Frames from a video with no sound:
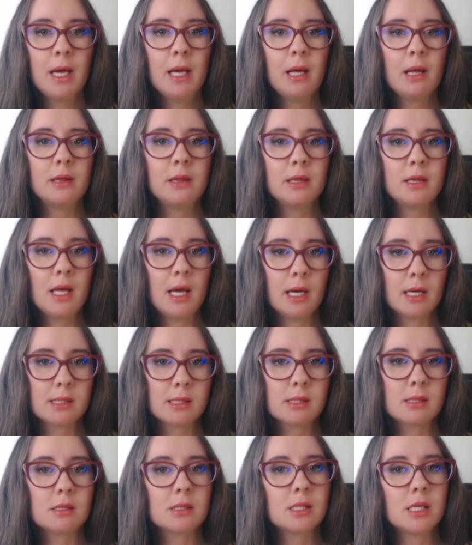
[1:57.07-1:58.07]

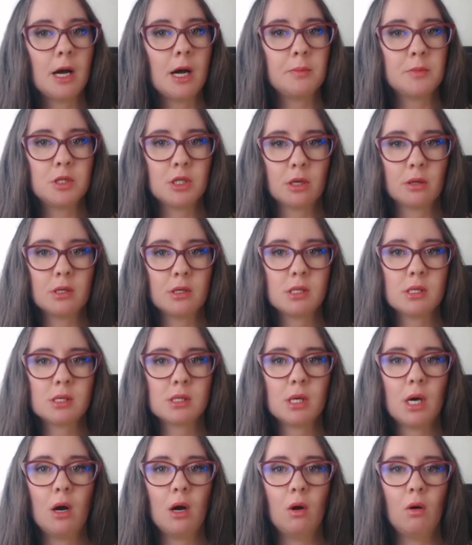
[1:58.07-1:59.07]
Next, subject. This
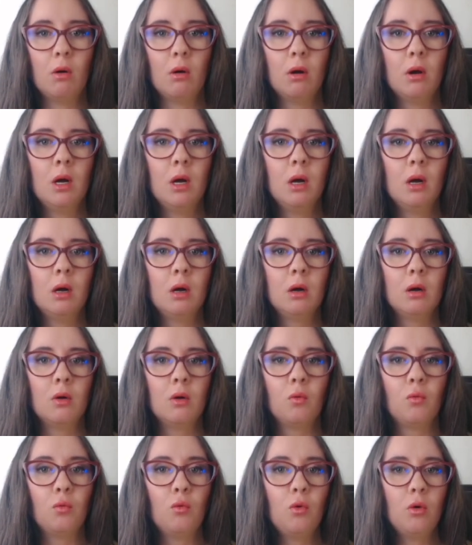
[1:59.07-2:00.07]
is our
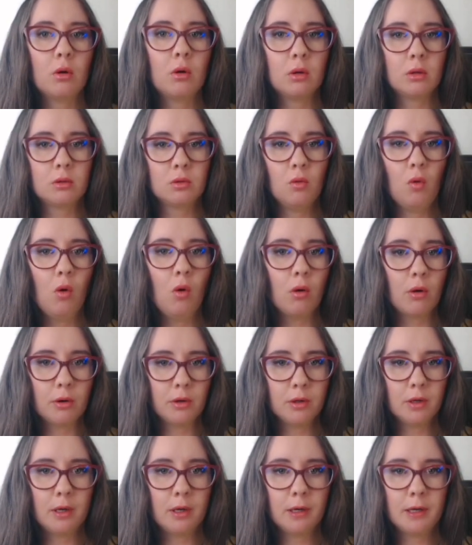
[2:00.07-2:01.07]
word
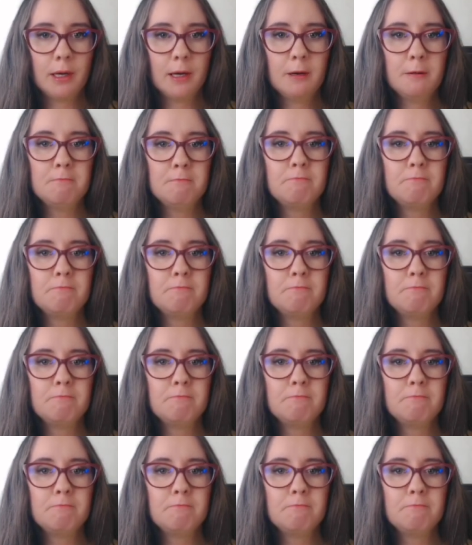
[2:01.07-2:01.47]
order, yeah?